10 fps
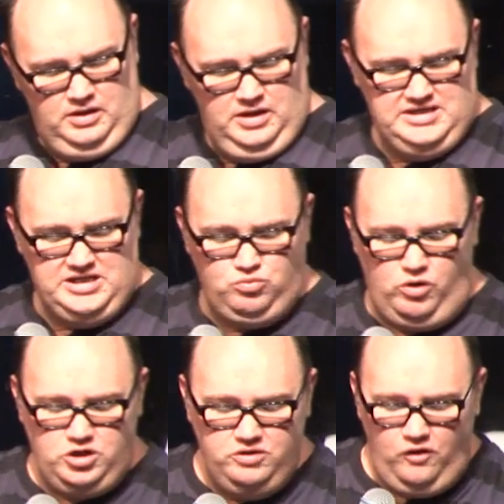He says,
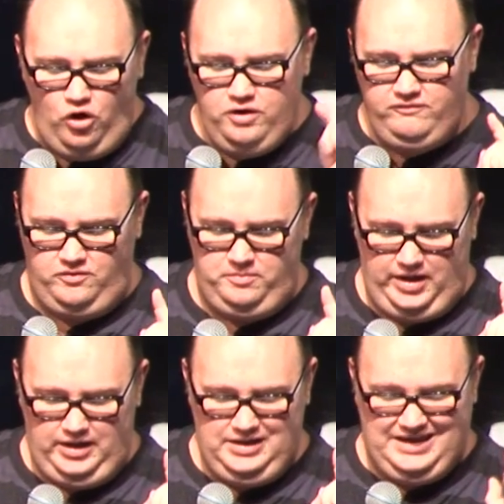What you've heard from
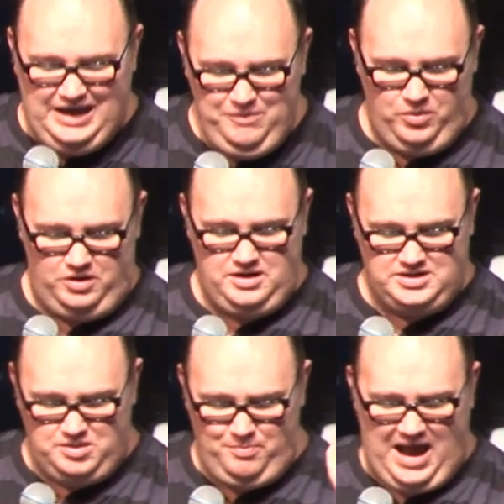me, keep it
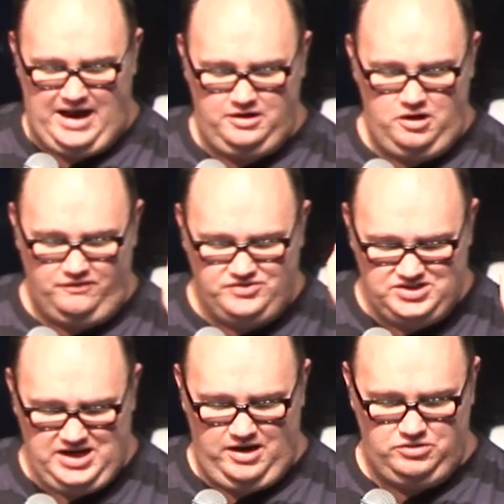as the pattern of
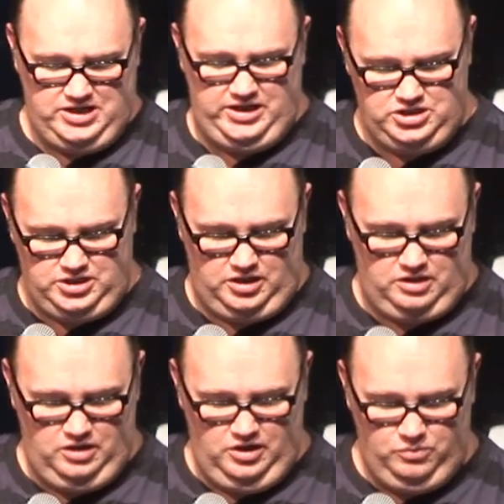sound teaching
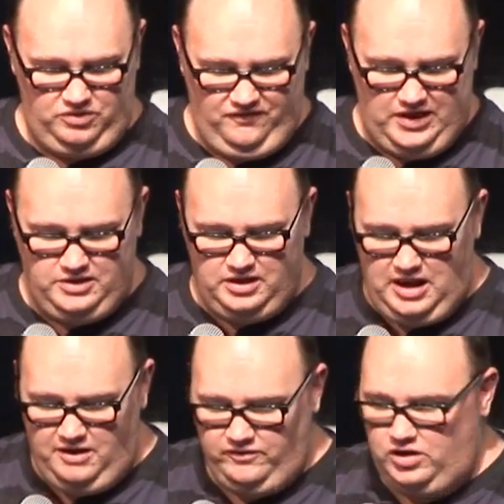with faith and
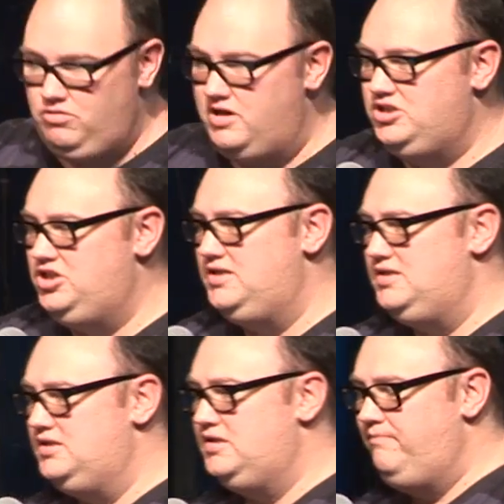love in Christ
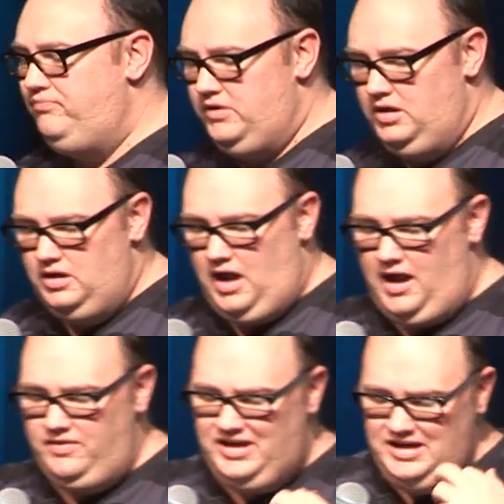Jesus.
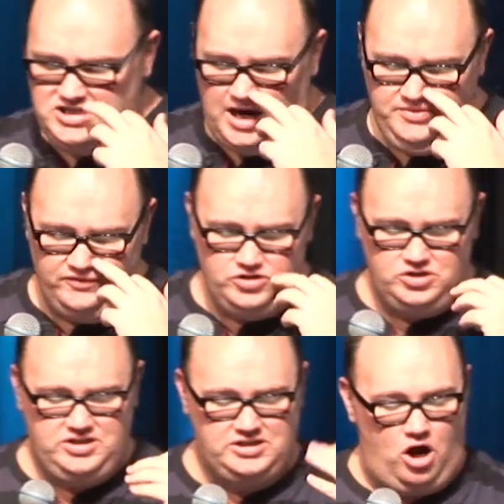Uh, the King James
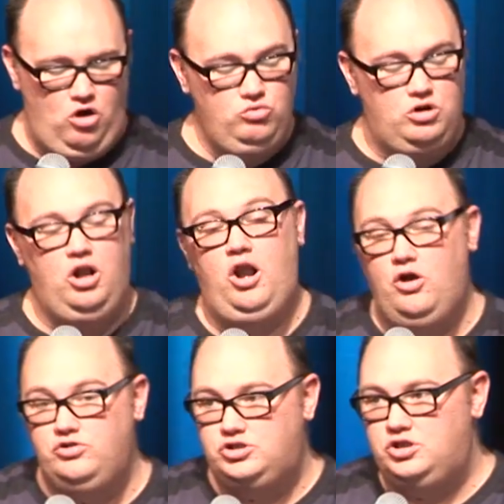Version says, Hold
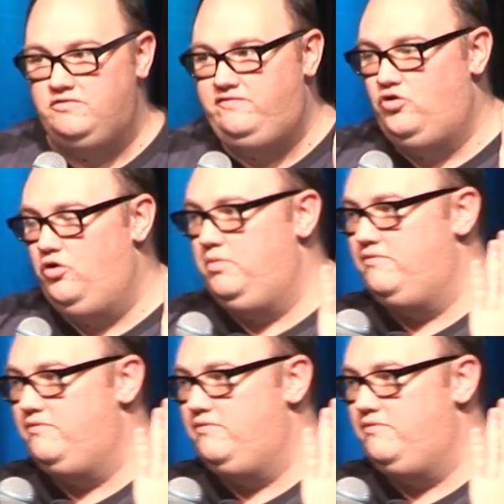close to the form